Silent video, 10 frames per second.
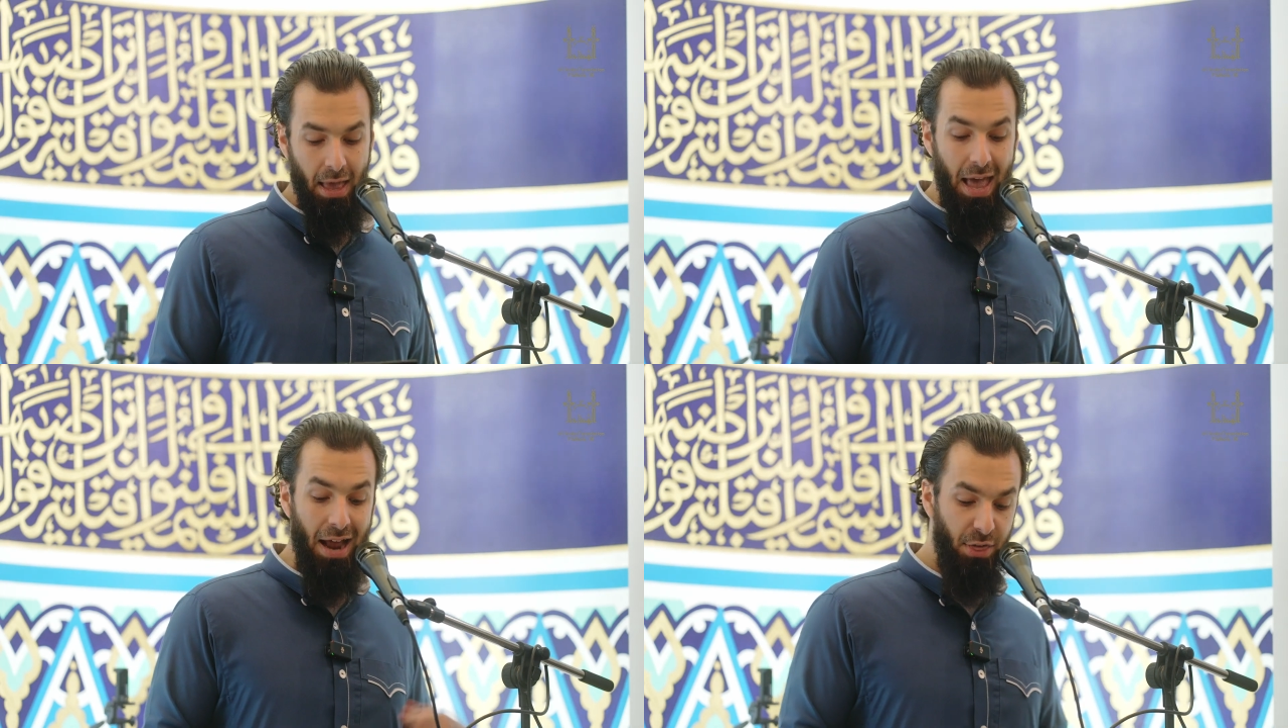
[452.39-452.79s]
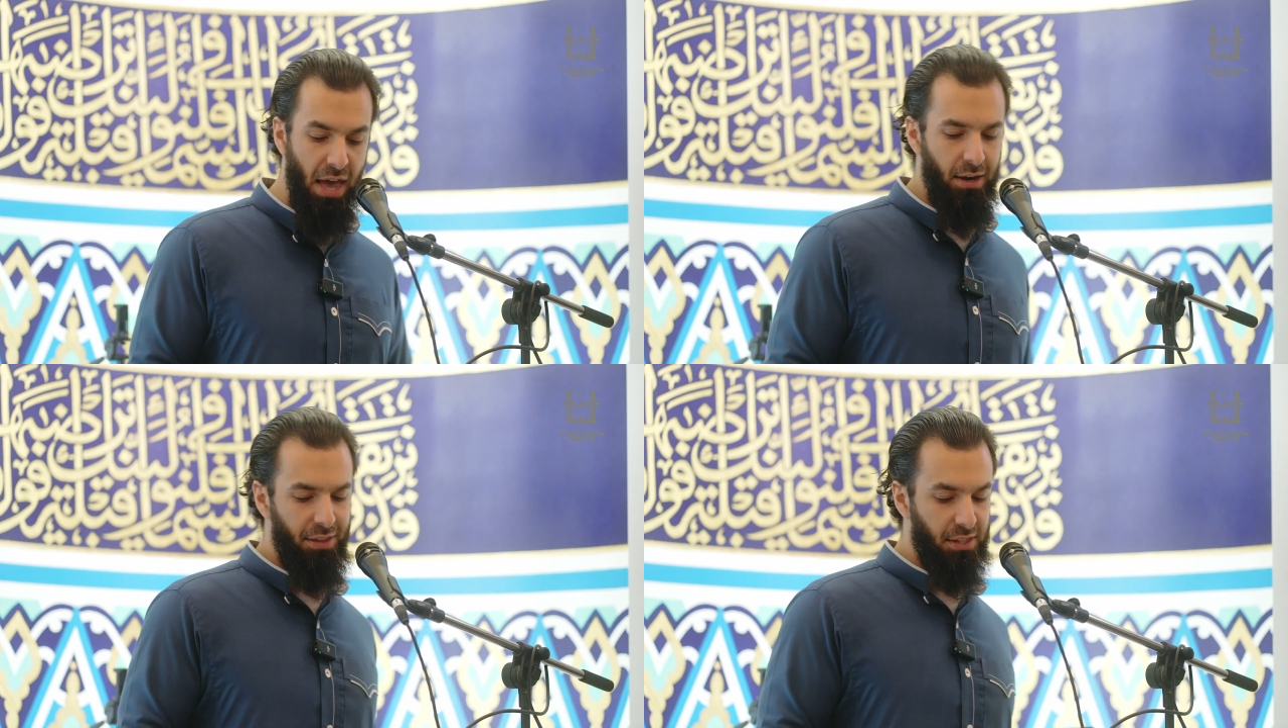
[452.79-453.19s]
And
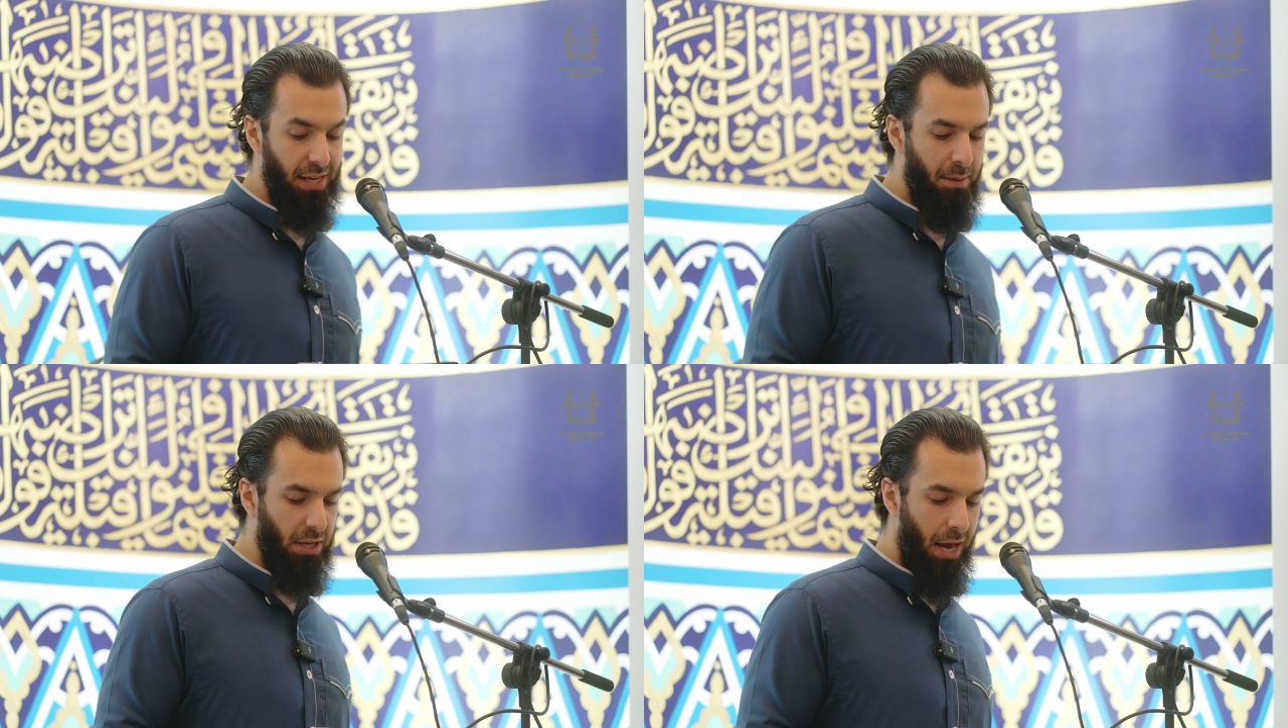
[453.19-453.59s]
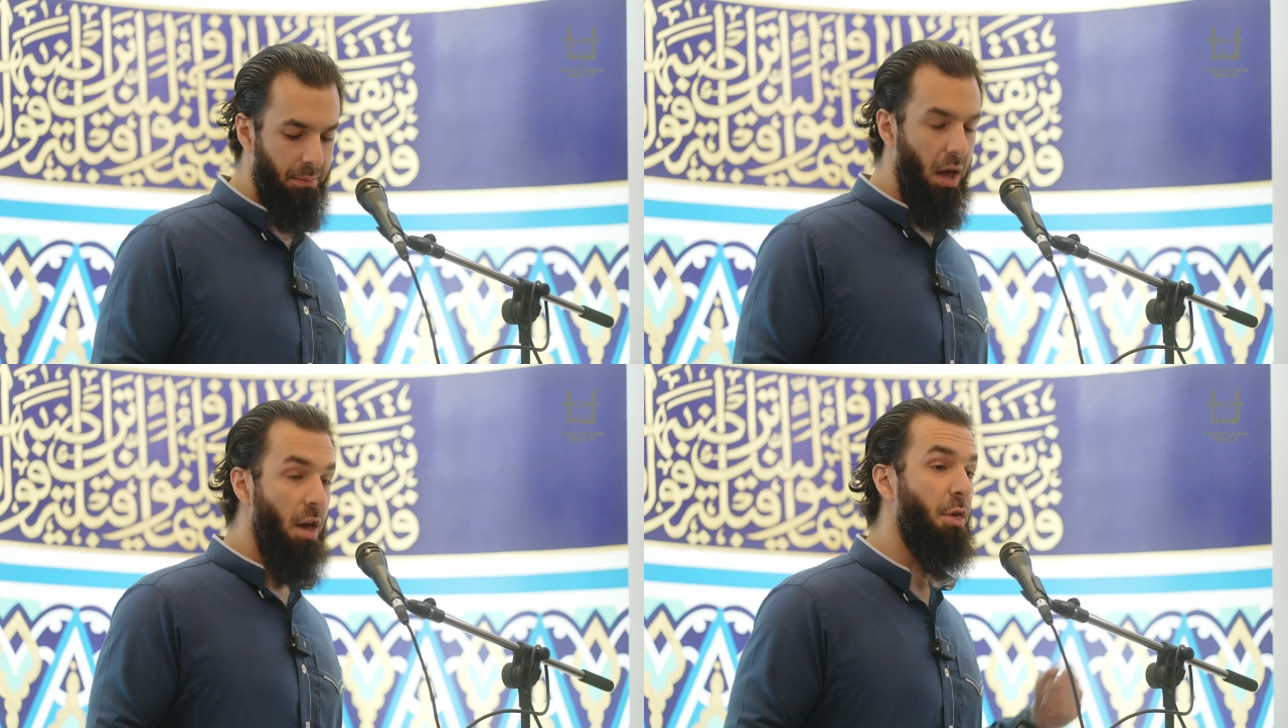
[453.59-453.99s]
then, at the same
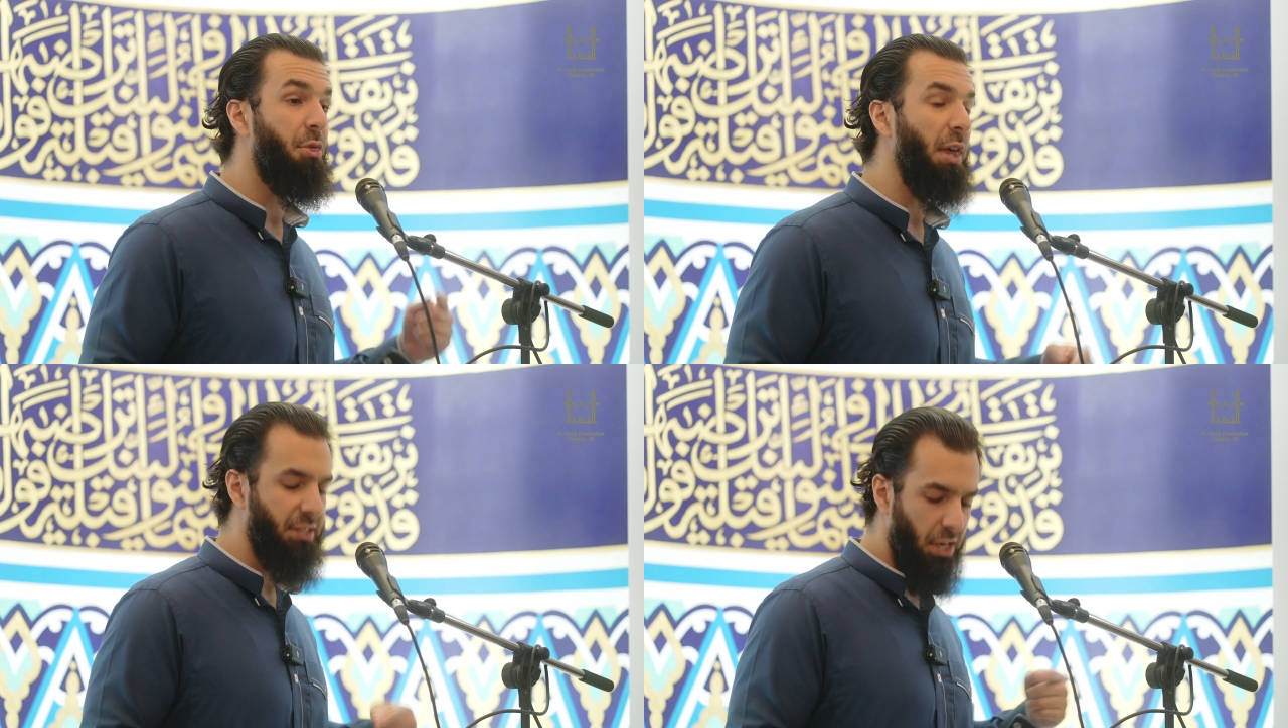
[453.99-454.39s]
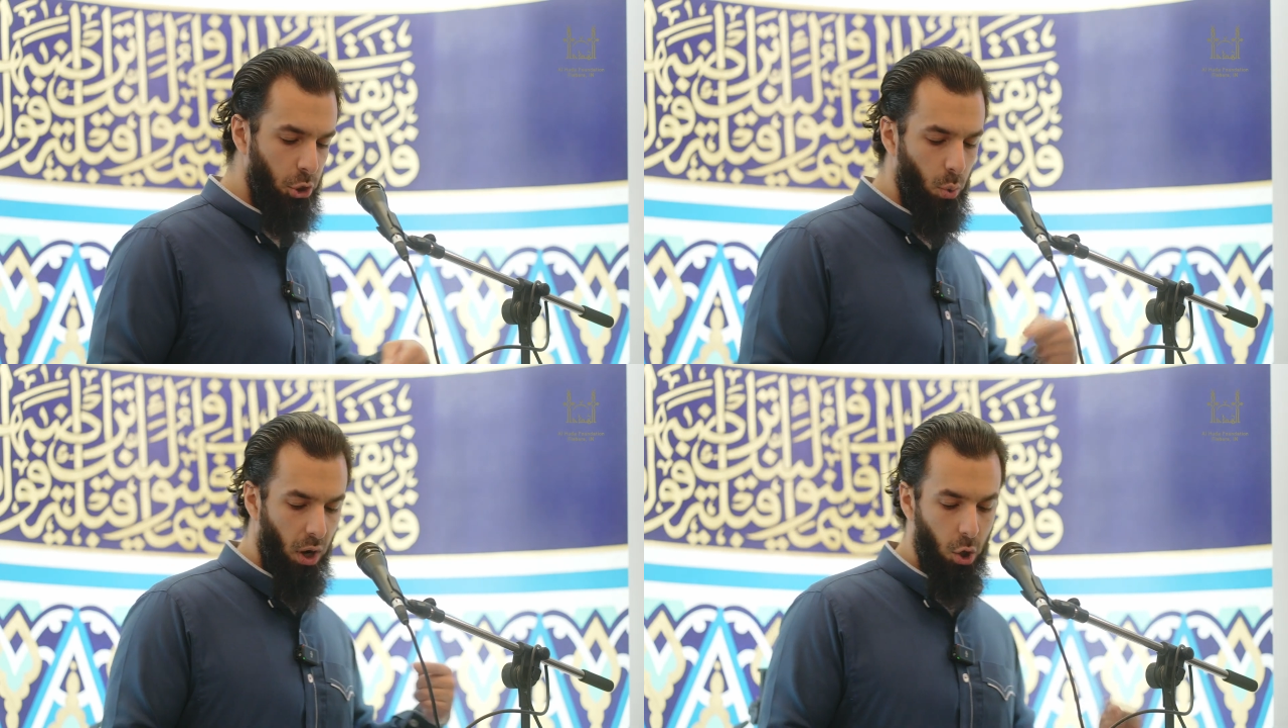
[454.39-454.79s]
time, the things that
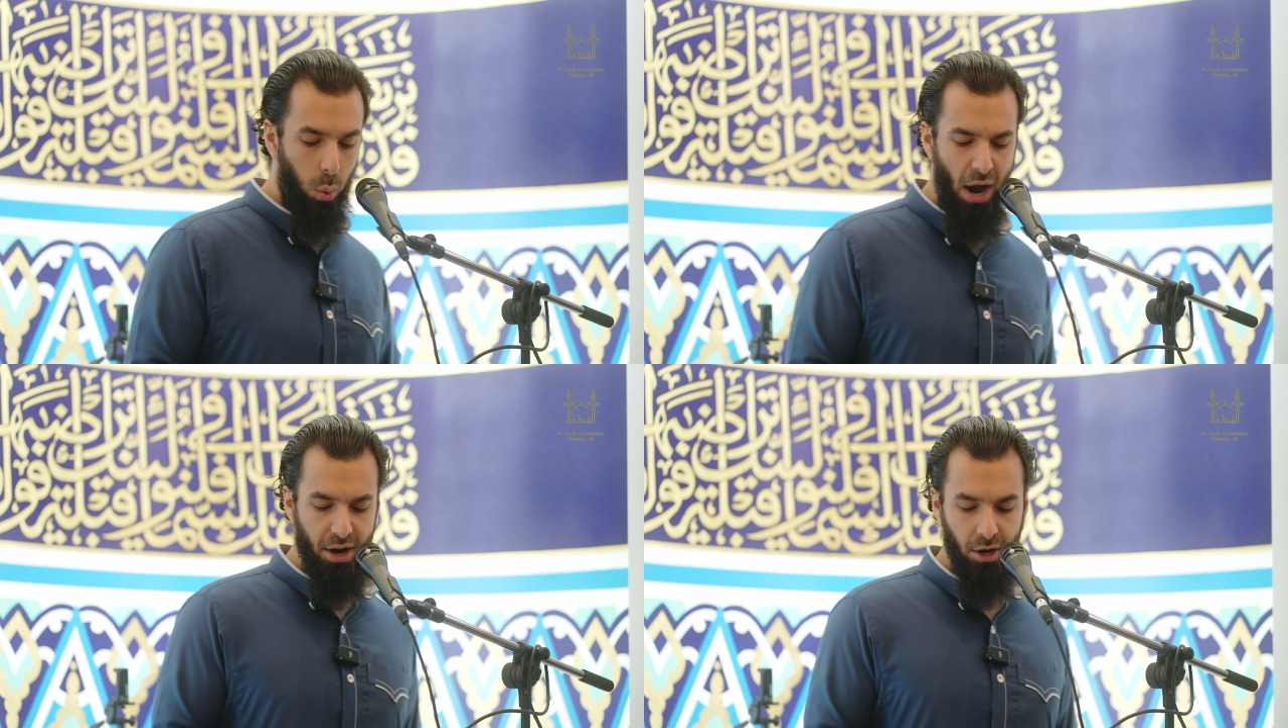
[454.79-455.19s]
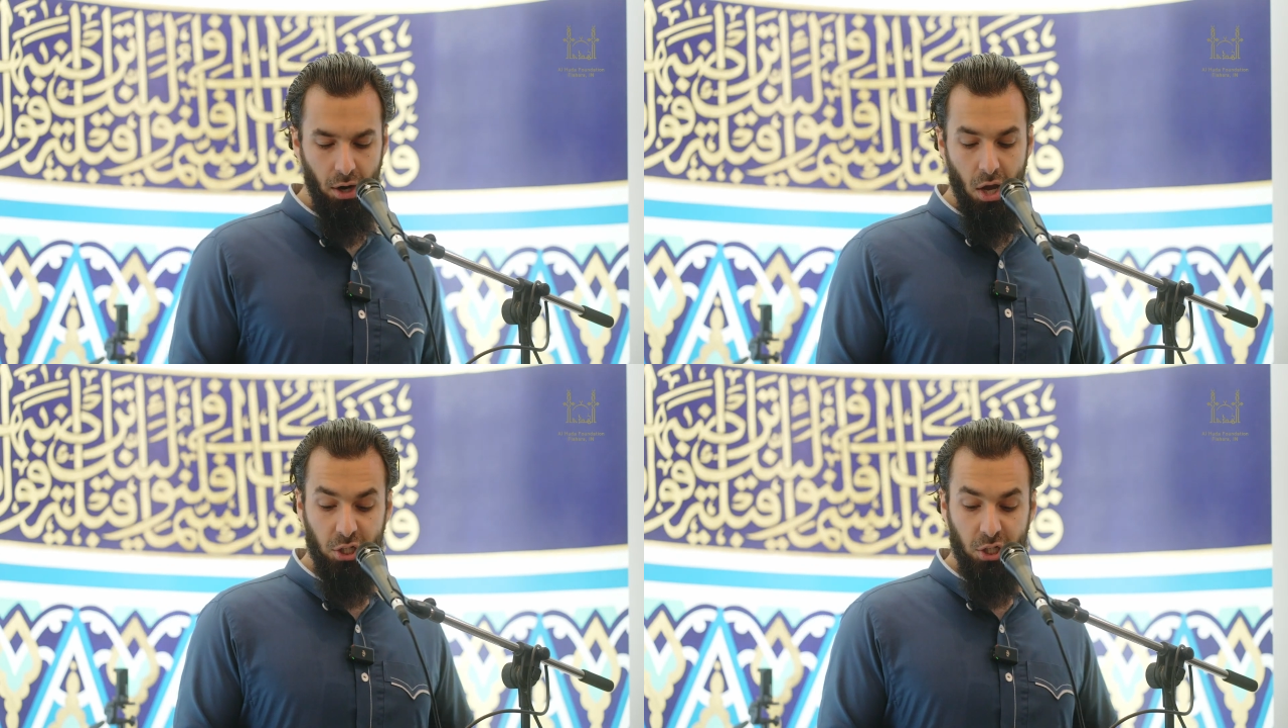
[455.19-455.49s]
you acquire